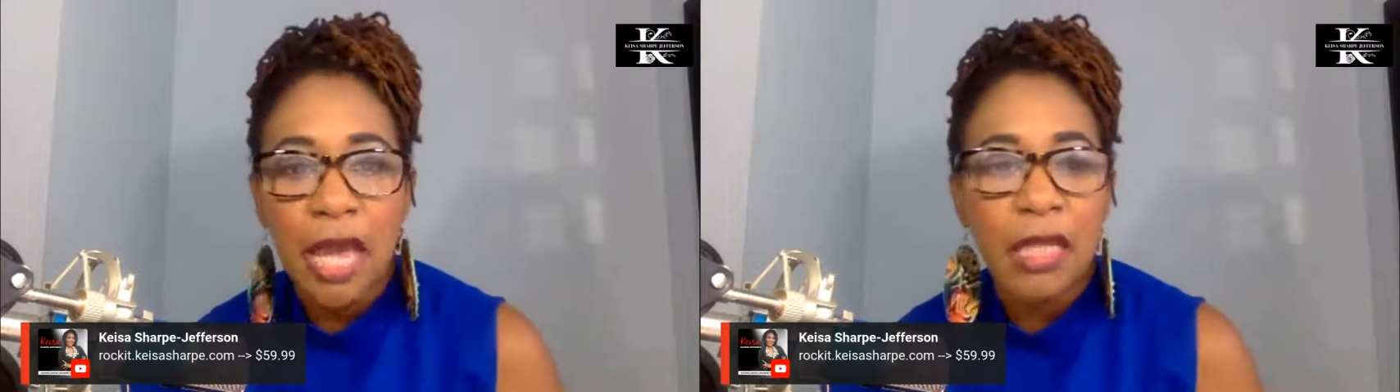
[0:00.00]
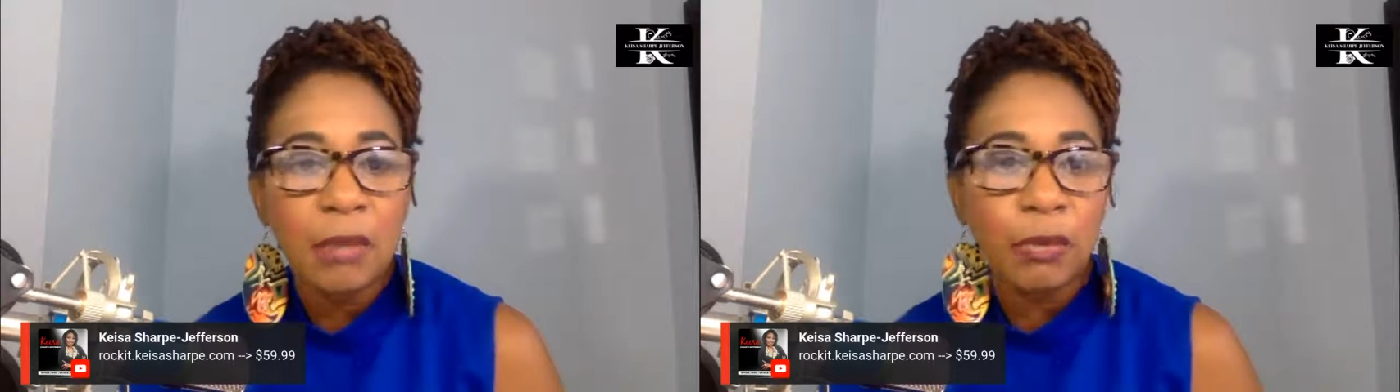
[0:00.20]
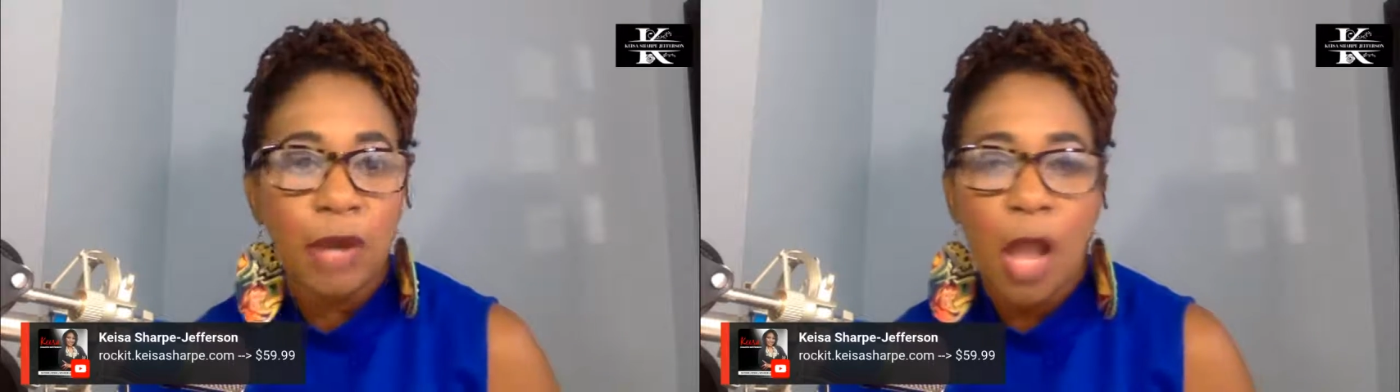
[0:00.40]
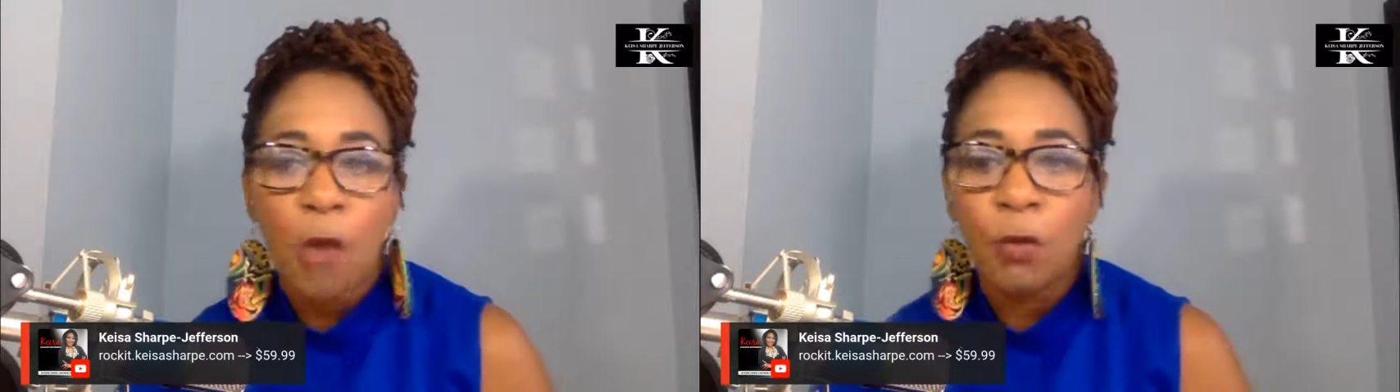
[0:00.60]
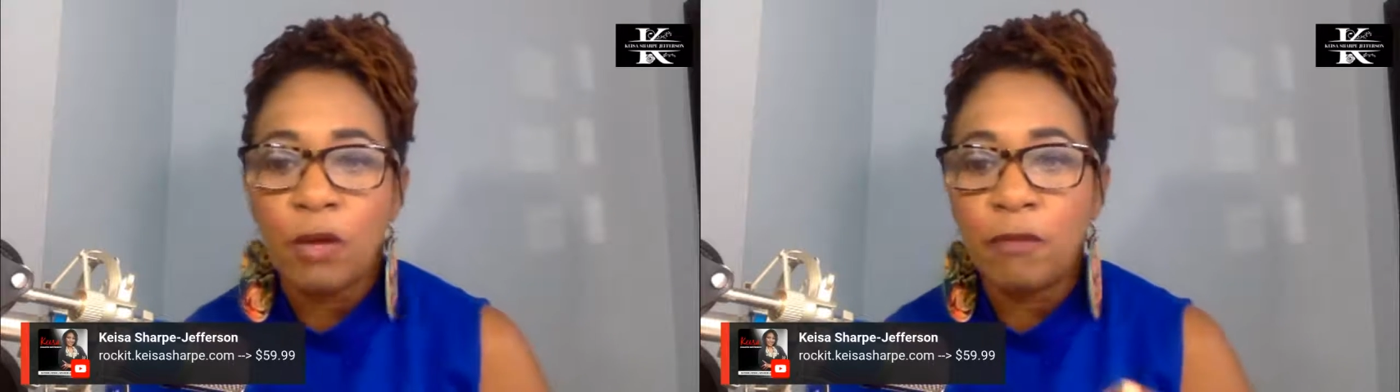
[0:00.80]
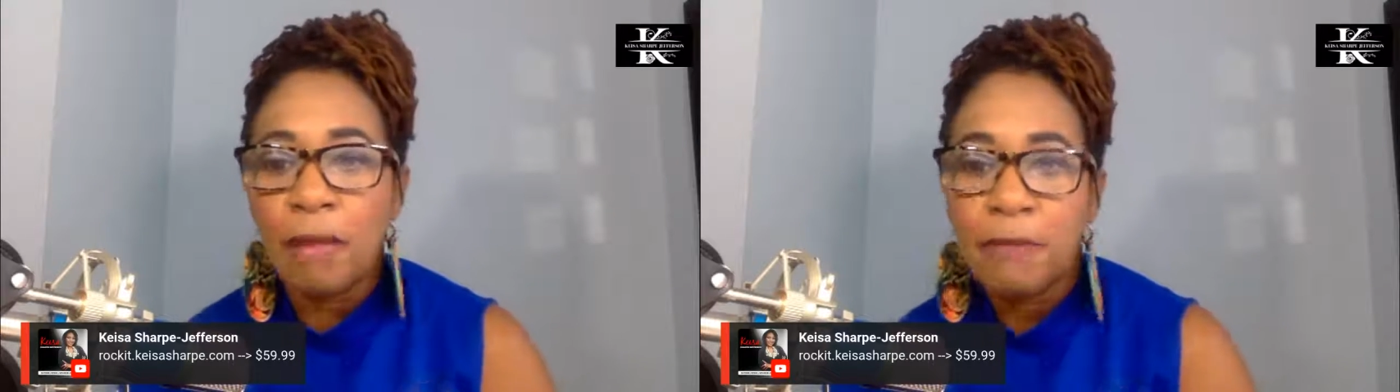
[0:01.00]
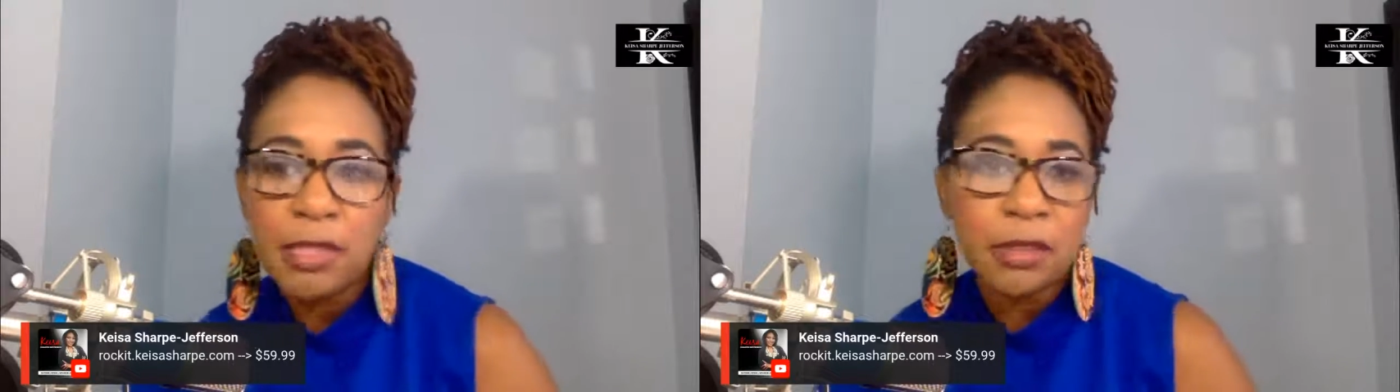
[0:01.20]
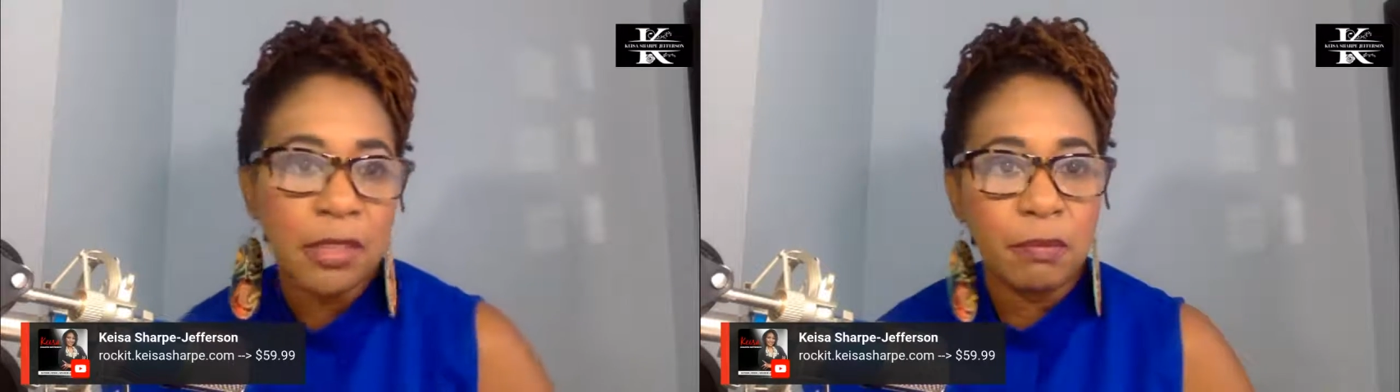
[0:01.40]
Allie Brown, one of my
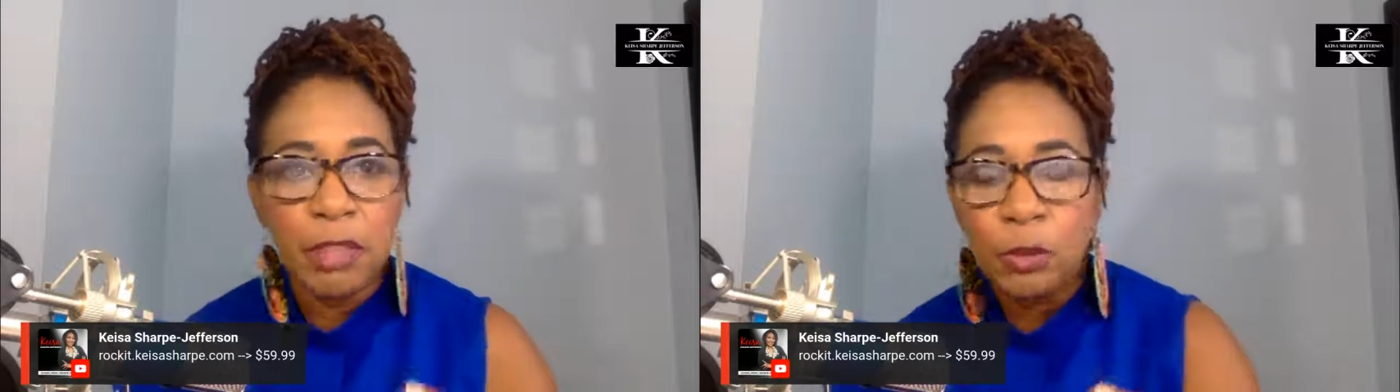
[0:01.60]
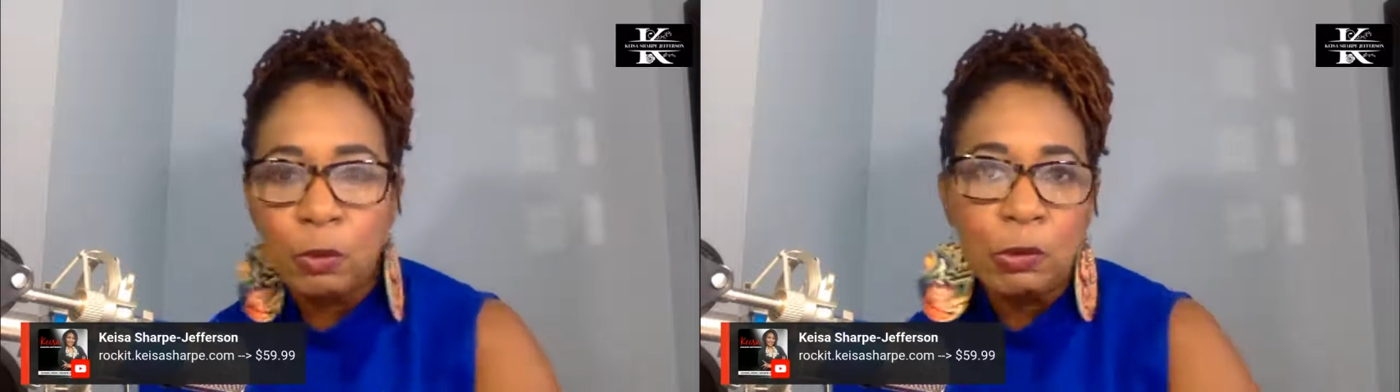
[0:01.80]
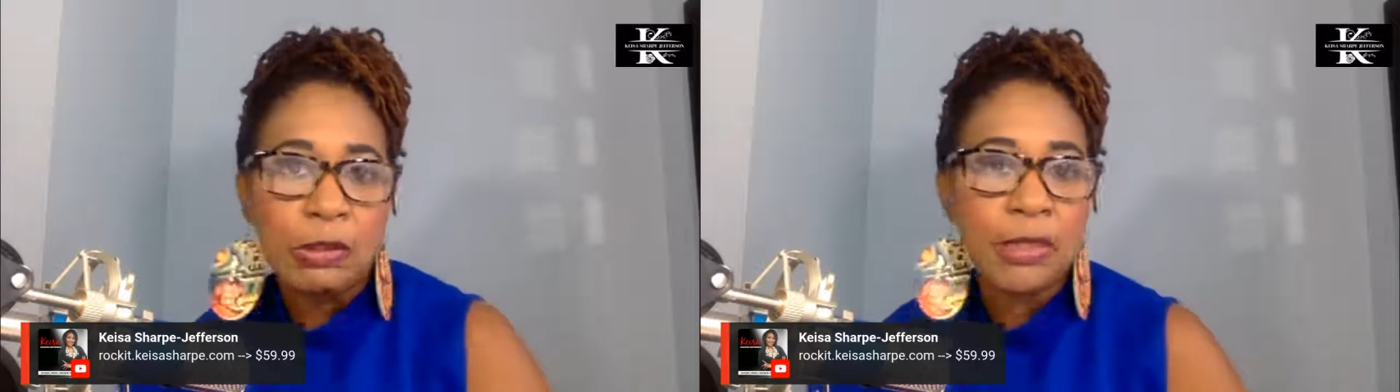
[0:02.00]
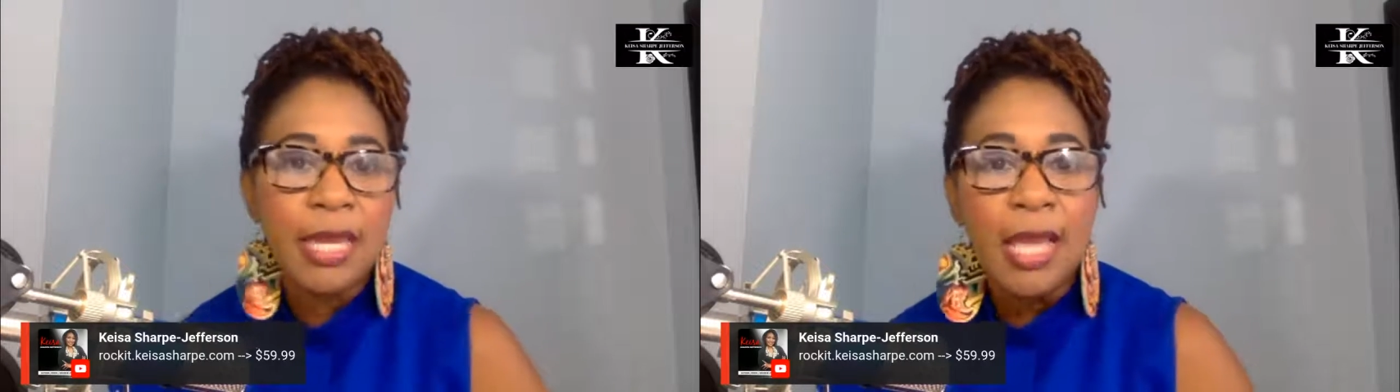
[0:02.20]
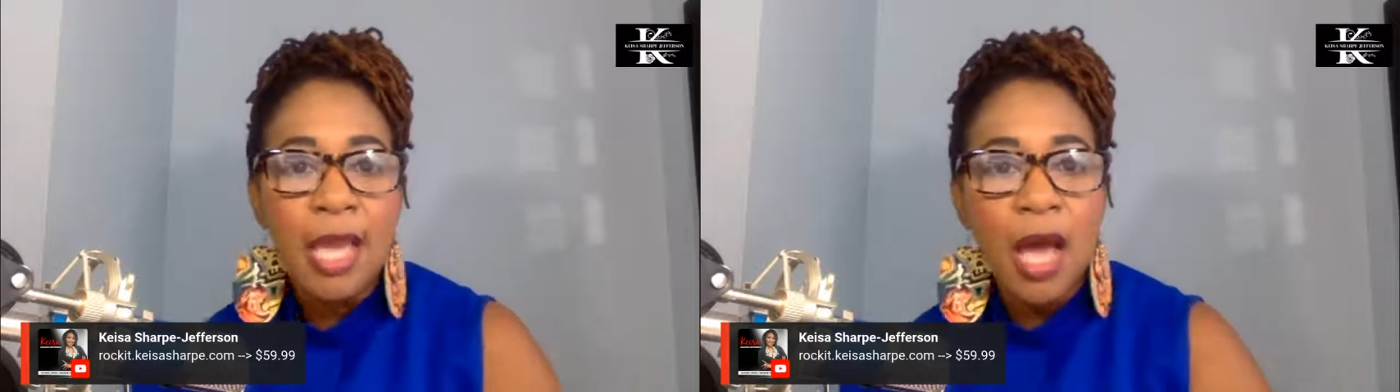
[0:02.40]
business mentors.